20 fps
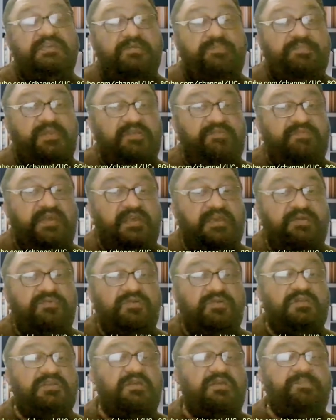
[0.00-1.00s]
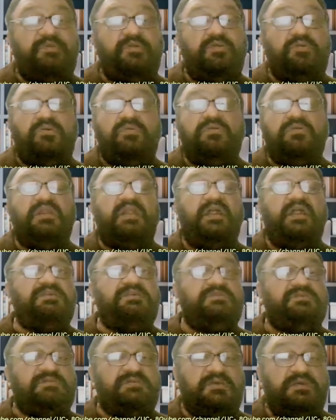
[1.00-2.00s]
example, if I give you example on
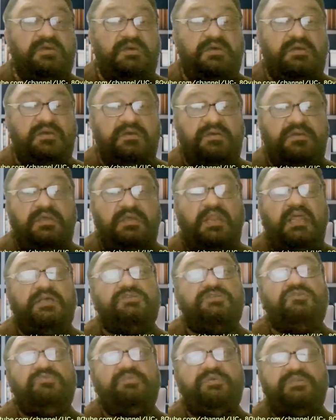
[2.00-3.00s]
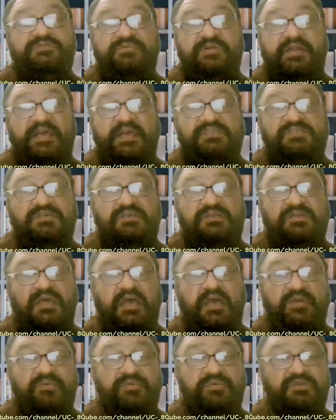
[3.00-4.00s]
classroom interaction,
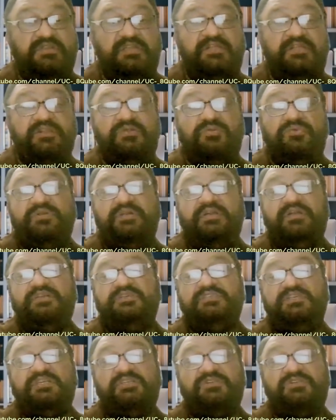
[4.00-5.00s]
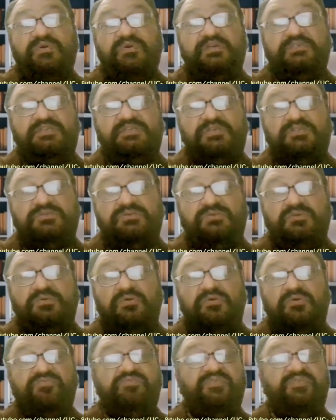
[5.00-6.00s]
I originally included research questions
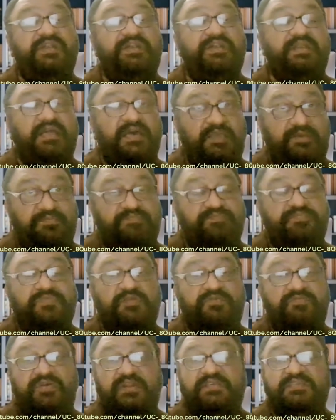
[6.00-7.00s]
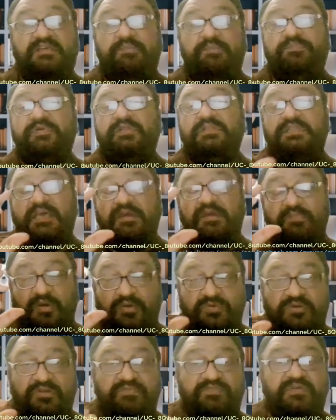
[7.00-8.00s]
on wait time. For example, the
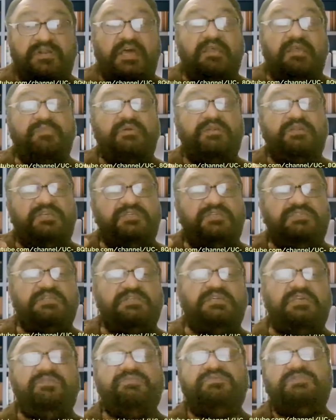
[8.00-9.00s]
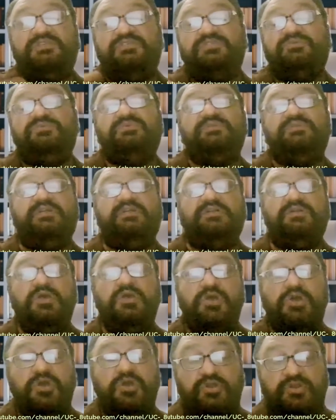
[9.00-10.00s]
amount of time a teacher gives a student
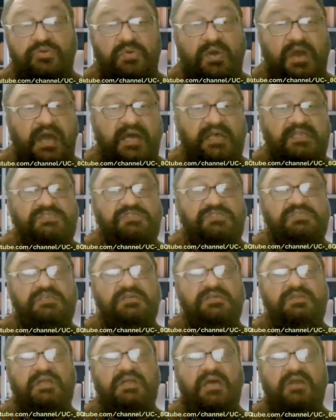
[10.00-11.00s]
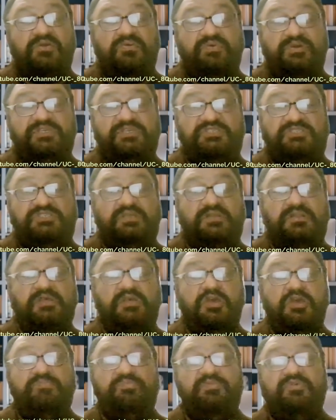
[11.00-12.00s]
to answer a question
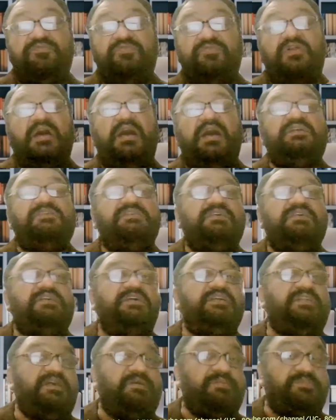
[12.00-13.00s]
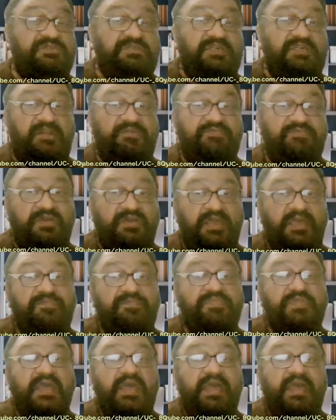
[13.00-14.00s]
before answering it himself.
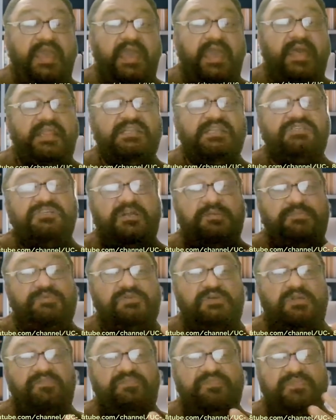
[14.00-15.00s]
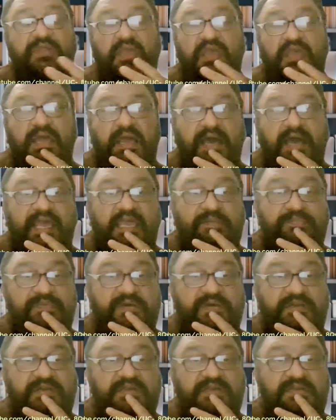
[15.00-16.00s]
Okay, and interruption. I
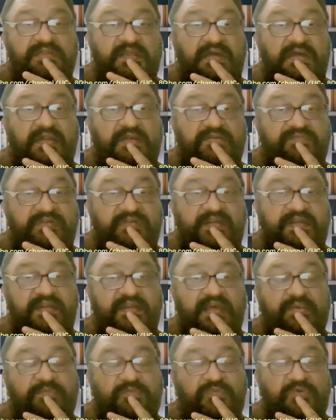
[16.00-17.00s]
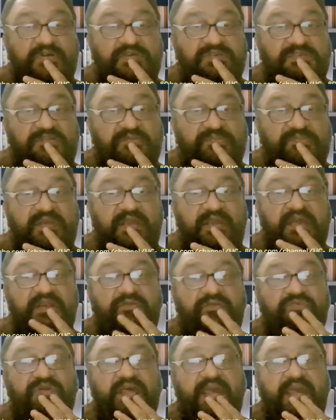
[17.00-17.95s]
abandoned the wait time question because it